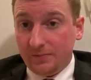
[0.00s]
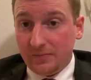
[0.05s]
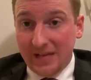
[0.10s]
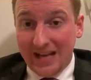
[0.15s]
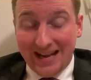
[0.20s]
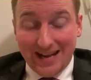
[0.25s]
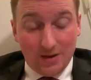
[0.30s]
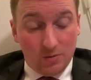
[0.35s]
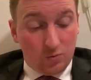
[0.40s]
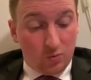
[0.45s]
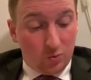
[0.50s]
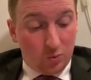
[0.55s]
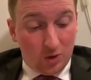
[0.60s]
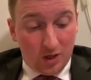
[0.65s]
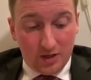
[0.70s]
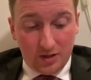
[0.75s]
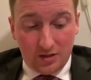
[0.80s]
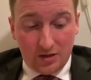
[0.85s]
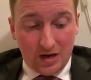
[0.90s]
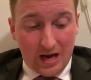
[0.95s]
and
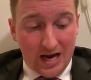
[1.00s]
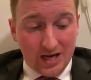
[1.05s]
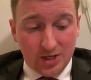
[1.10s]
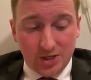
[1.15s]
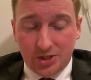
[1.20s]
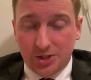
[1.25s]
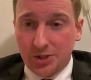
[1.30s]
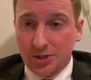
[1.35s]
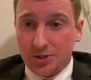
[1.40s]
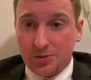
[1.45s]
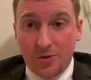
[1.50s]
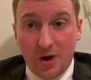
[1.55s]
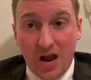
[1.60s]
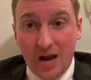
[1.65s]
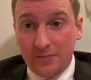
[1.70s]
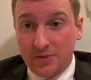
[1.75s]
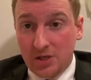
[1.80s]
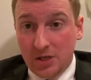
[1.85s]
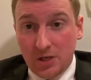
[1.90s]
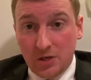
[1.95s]
what i just
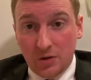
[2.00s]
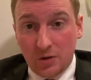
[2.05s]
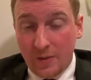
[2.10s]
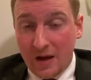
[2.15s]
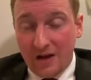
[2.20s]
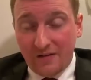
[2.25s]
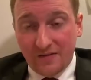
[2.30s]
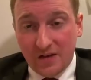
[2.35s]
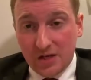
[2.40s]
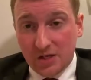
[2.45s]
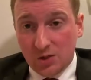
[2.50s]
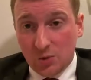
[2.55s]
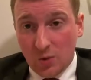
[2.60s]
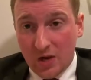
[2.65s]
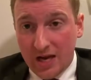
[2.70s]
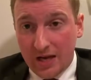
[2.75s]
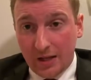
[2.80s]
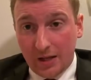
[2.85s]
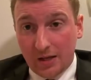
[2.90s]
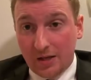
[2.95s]
described to you about
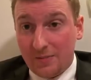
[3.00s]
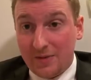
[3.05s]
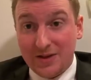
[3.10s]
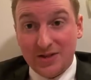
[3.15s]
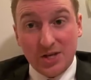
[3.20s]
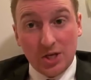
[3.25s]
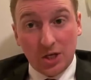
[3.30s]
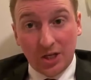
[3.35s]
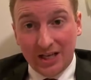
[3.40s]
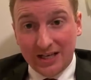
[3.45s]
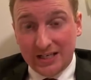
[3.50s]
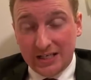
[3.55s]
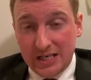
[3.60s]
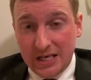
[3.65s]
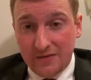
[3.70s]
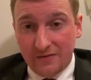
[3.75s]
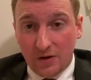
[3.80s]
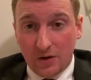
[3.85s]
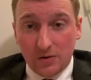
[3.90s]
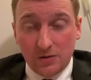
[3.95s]
venezuela about the
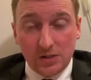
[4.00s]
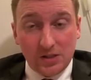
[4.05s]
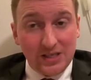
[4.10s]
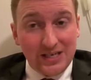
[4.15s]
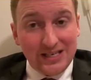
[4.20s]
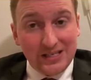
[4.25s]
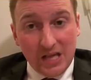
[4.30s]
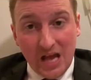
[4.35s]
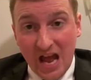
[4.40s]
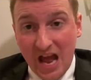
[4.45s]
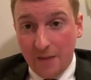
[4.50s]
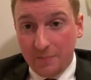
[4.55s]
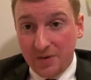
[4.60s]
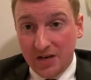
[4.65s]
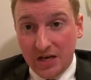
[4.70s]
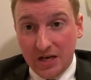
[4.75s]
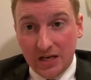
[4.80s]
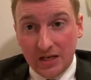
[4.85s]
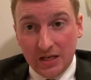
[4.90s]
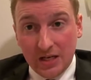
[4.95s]
colectivos is
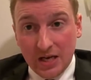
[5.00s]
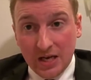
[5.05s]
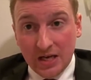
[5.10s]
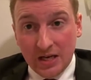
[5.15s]
happening